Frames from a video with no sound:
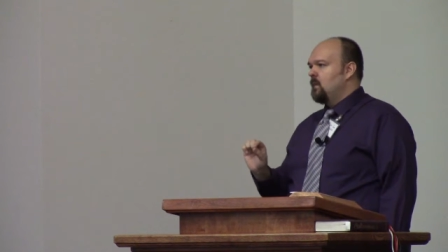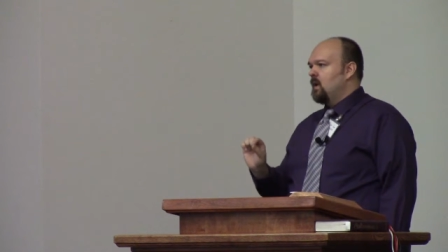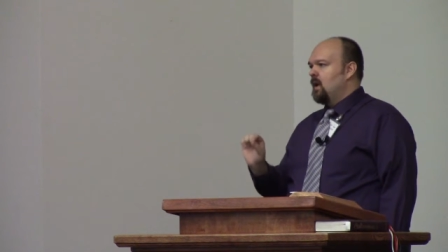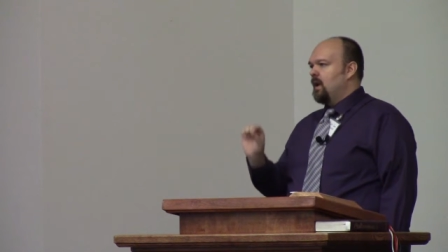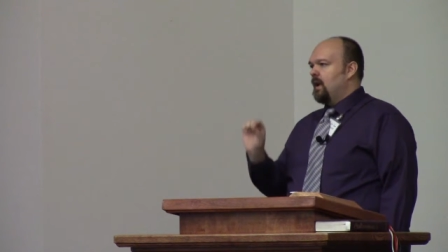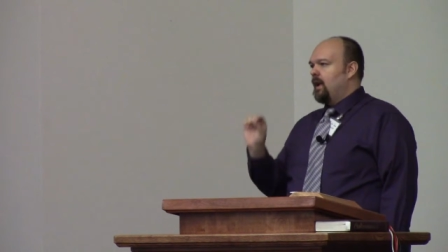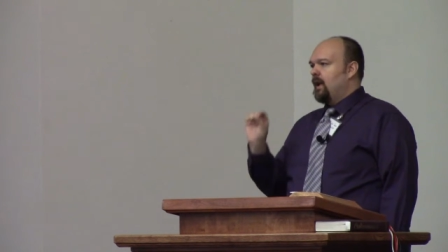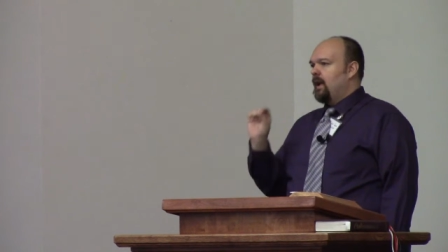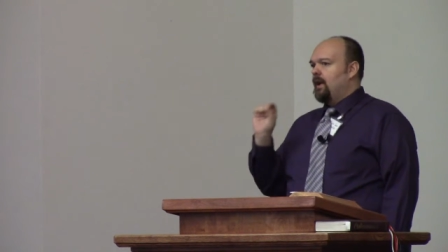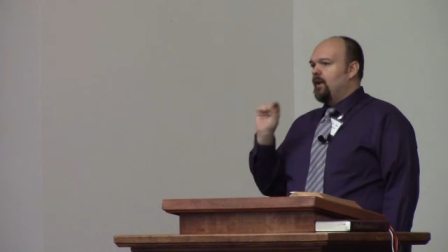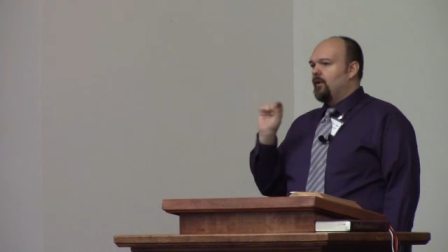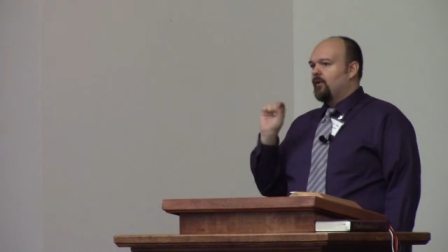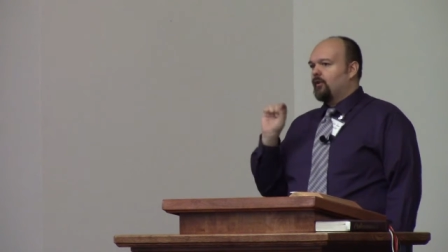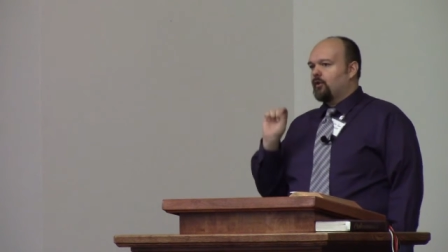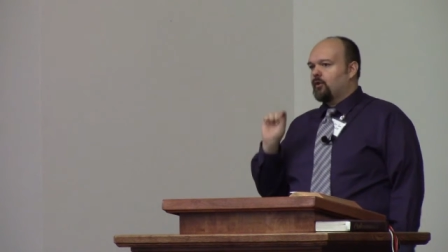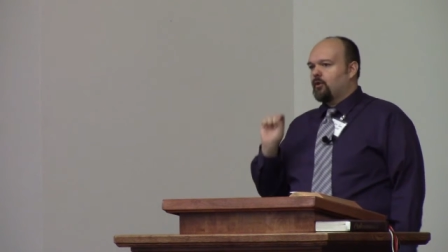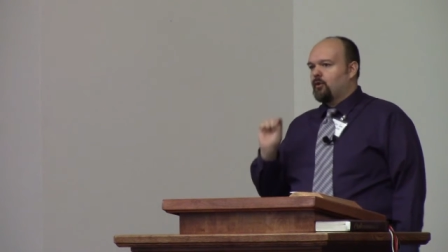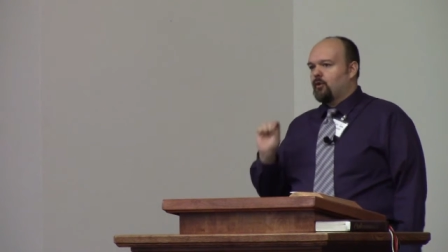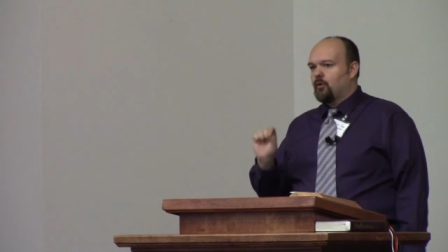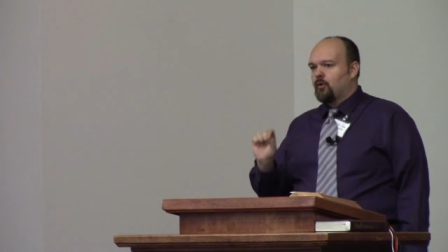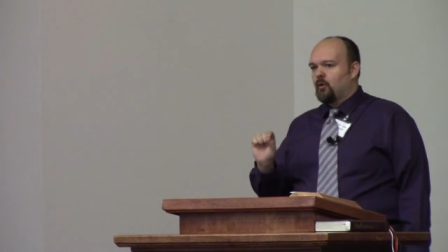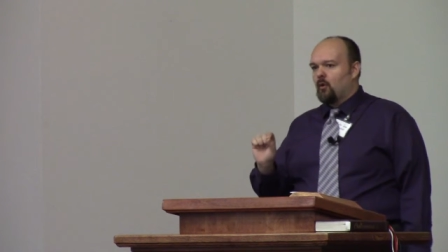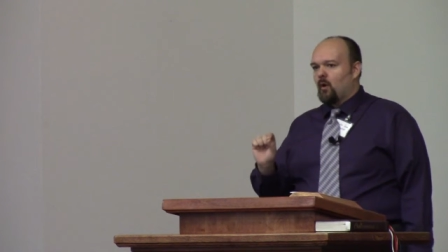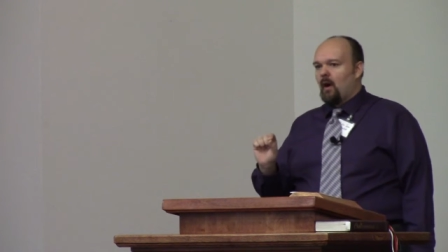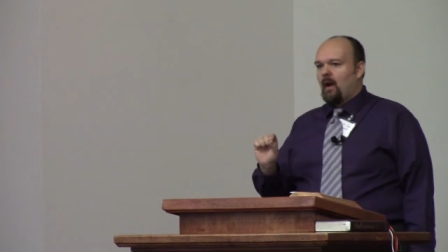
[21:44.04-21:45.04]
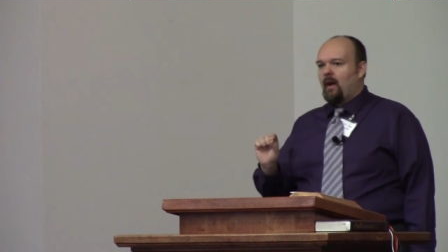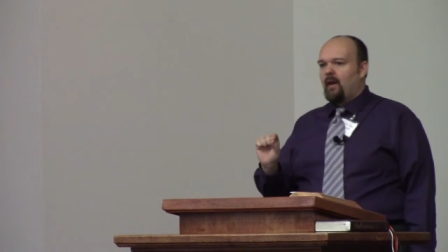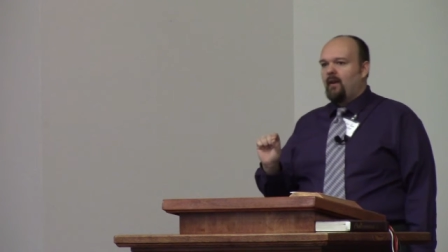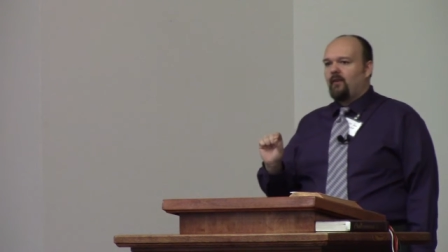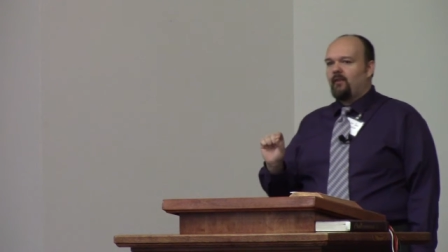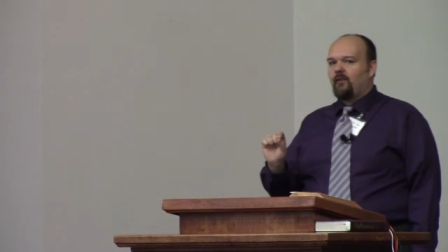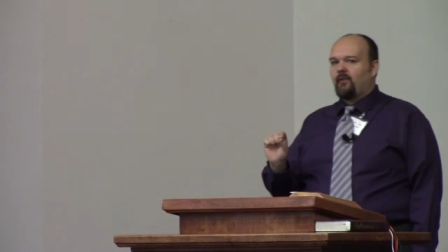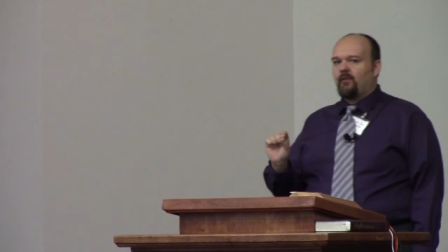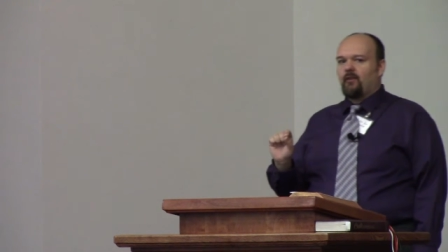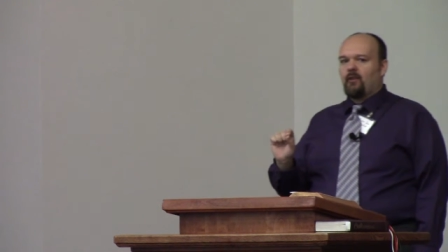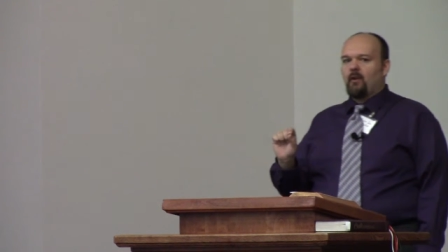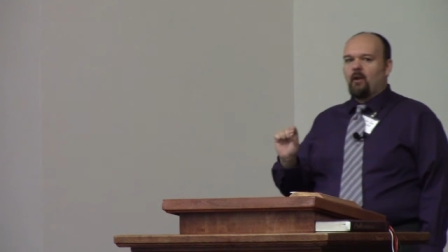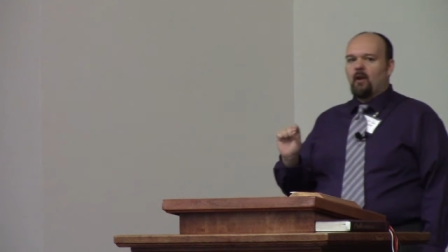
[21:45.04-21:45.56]
He is
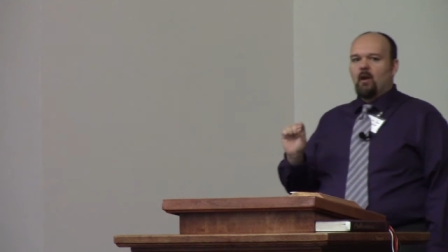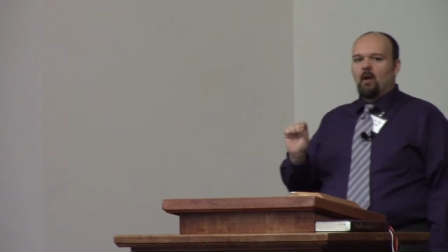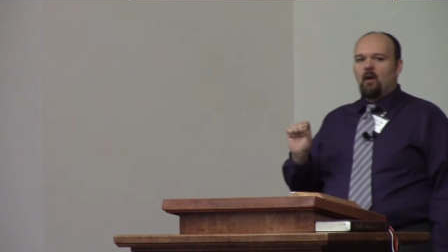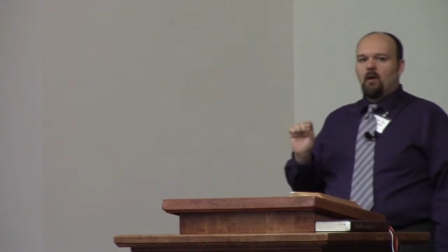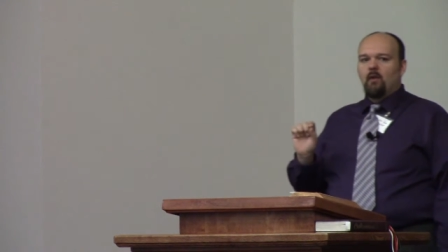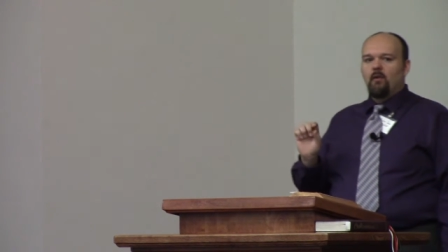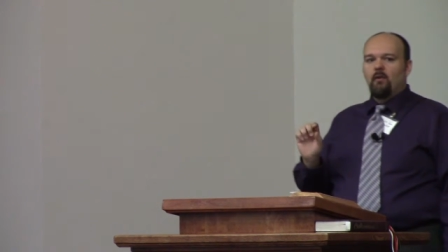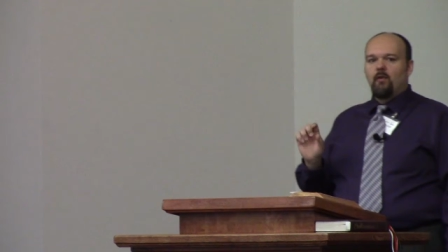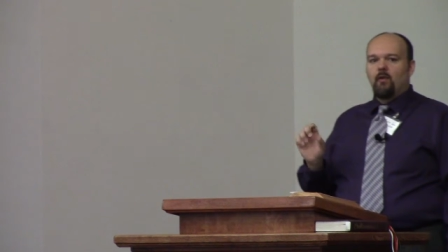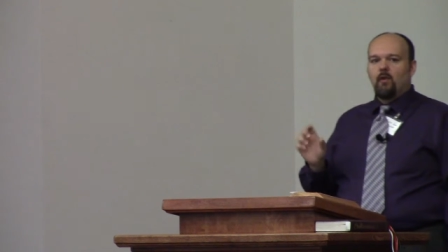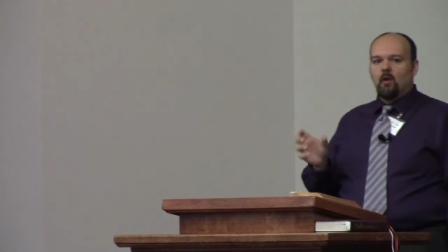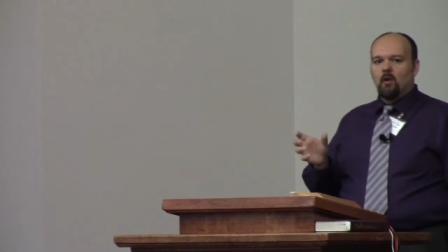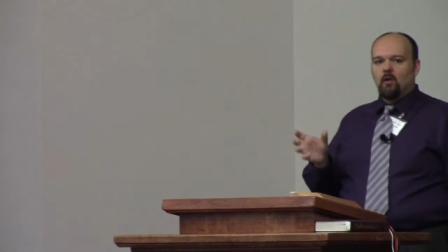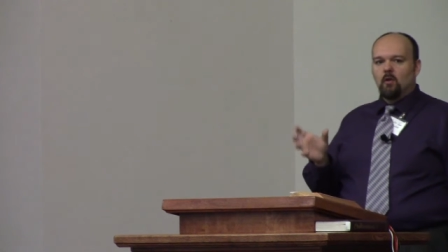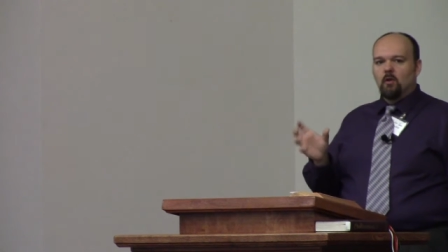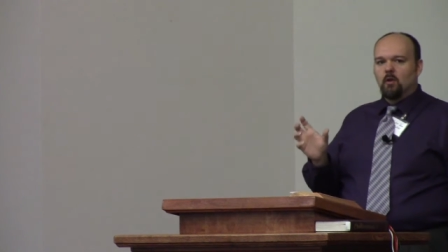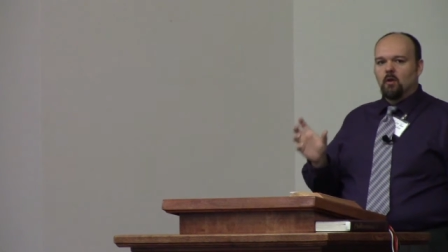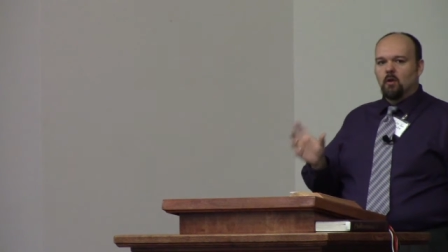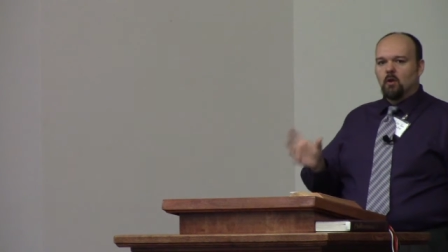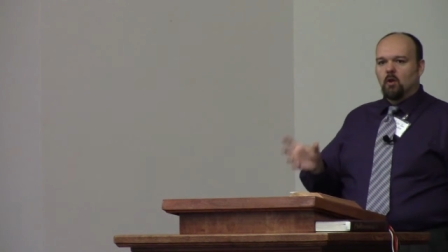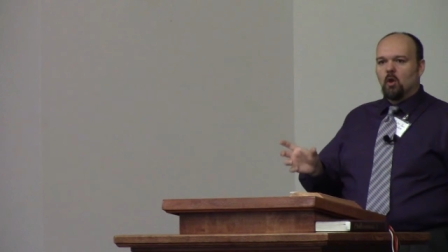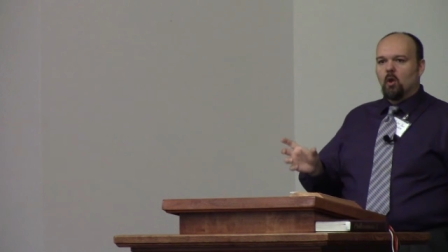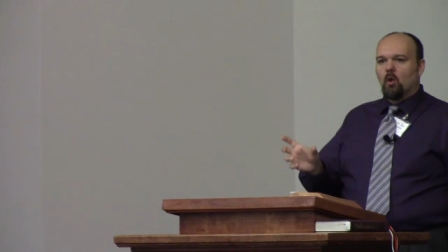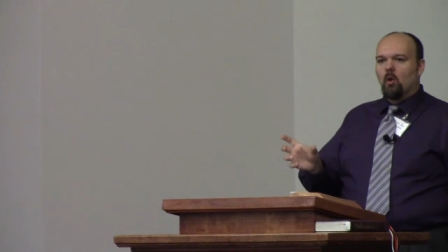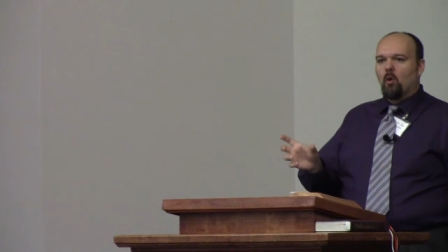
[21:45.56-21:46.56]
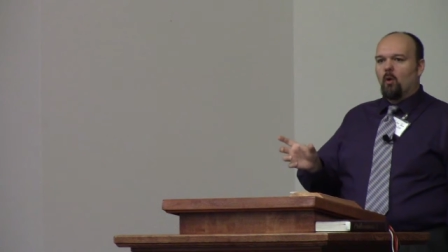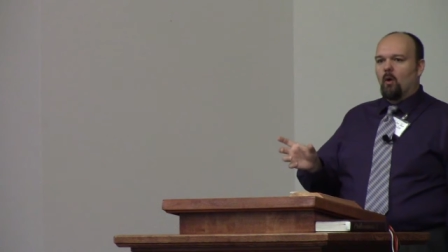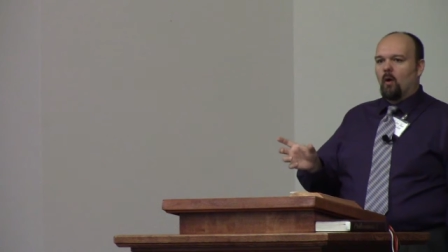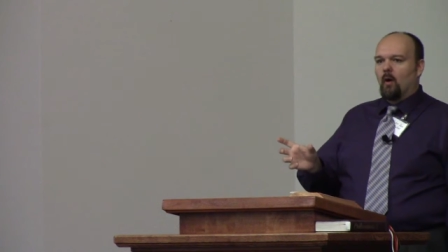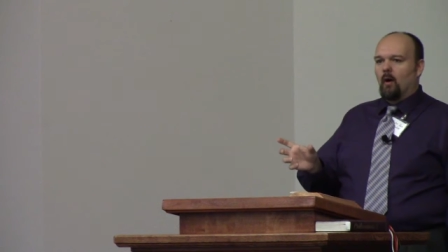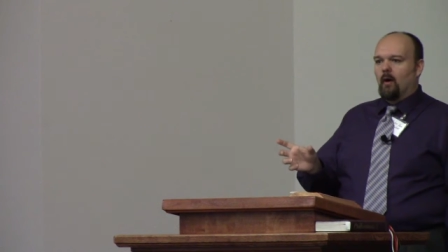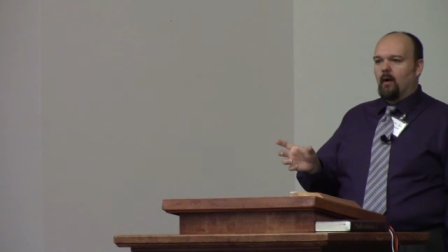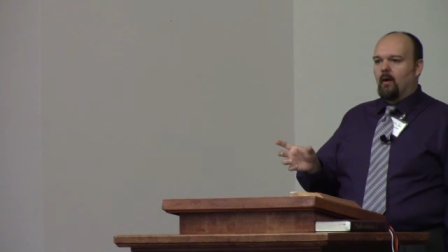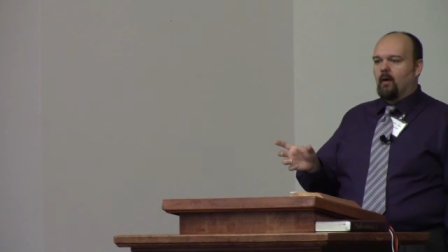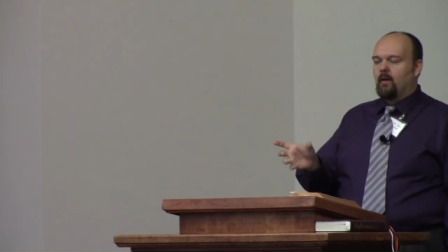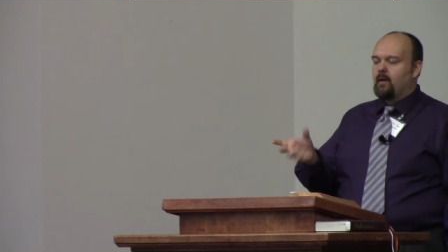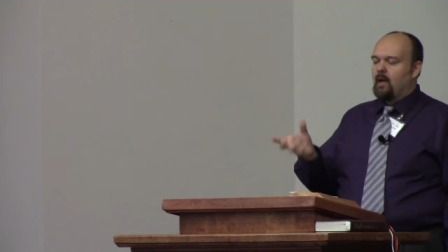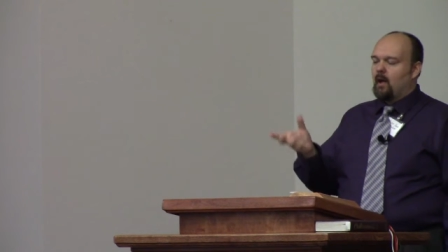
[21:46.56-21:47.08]
Christ the
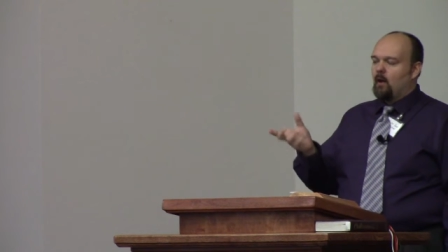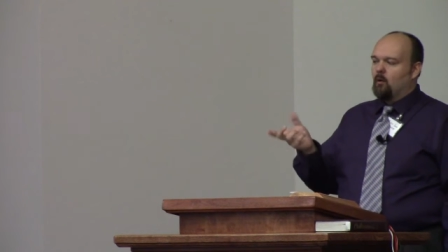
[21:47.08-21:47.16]
Lord.